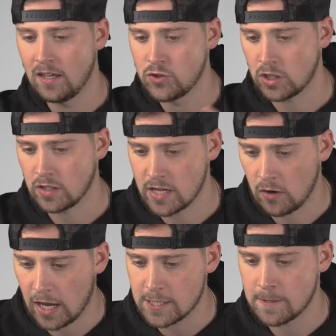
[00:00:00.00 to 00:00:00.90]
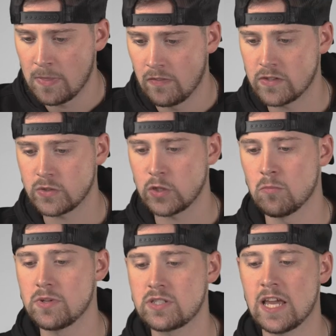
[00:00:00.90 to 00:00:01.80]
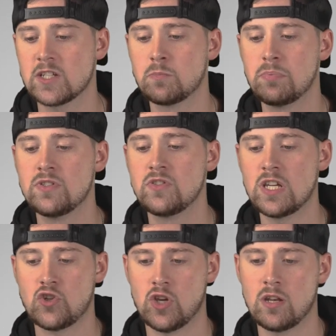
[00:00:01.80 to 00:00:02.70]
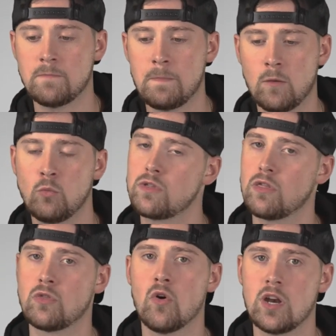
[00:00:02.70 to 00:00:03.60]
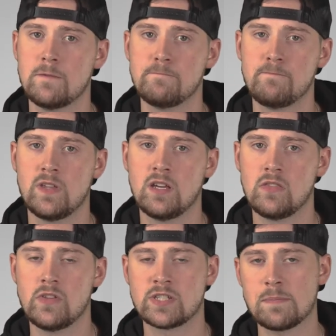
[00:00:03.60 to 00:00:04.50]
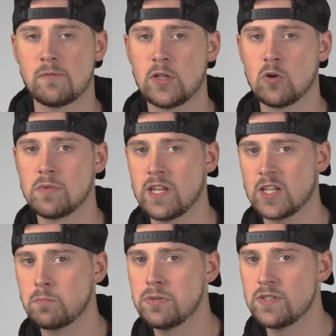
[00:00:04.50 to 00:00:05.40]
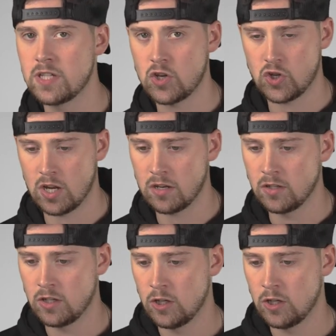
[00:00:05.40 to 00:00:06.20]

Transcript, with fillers: Check this out, guys. This leader mistakes position with authority. This type of leader mistakes position